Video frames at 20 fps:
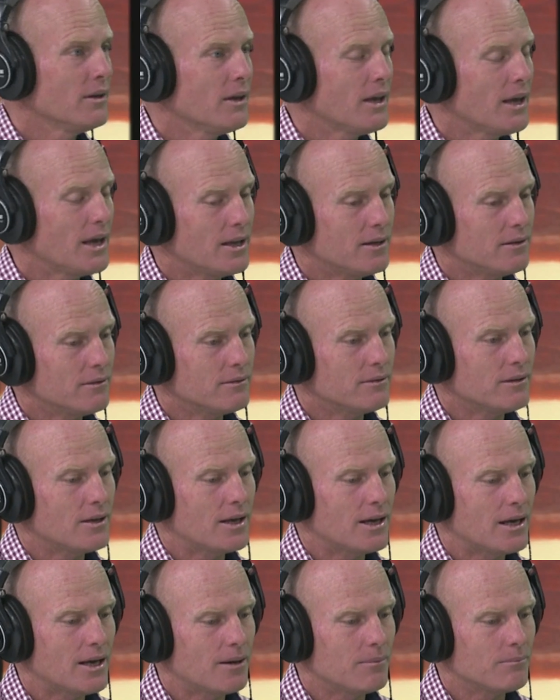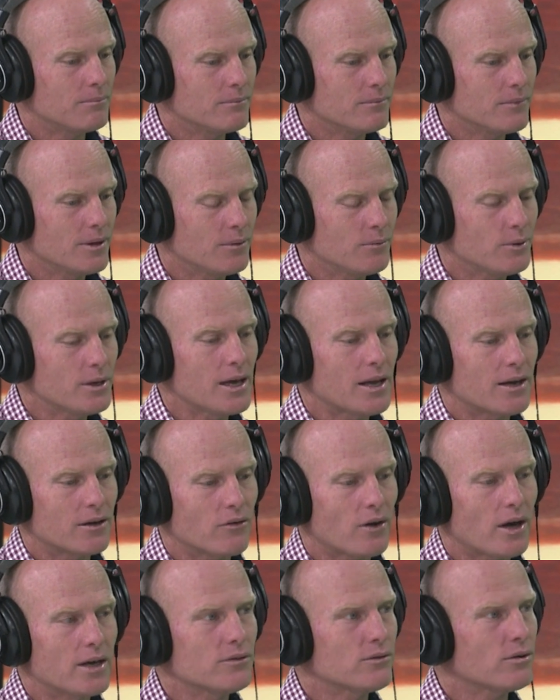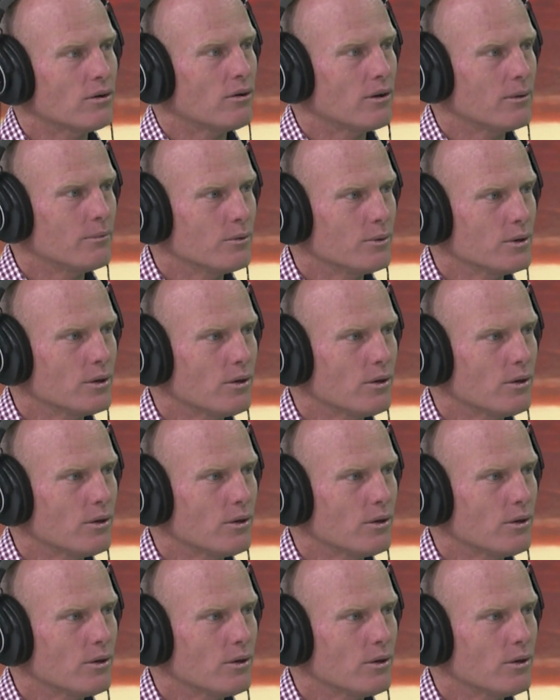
And we had a great time, and we